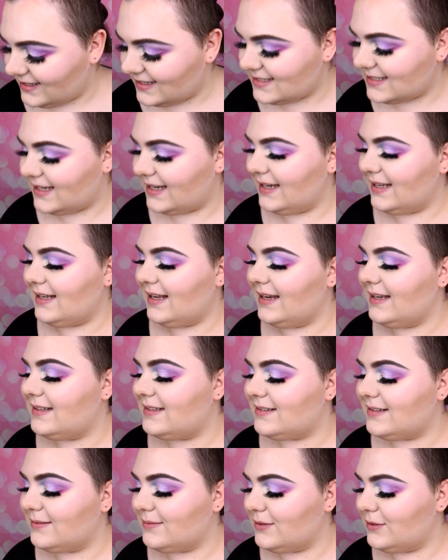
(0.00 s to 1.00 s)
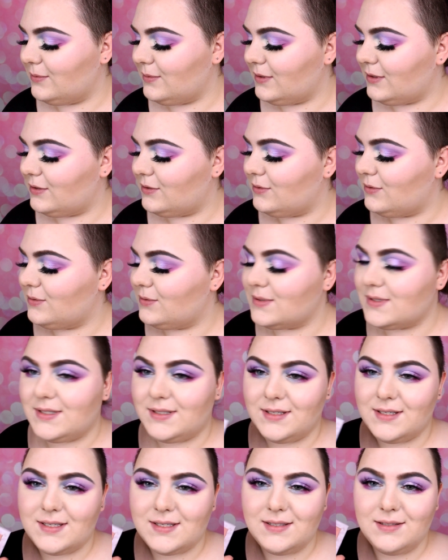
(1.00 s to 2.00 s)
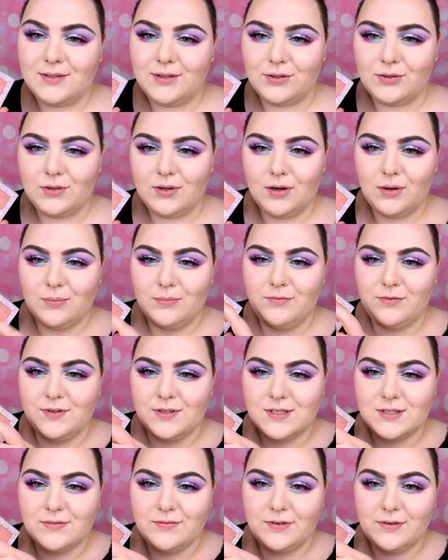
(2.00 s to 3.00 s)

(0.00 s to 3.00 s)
As highlighter, I'm going to use this not obvious,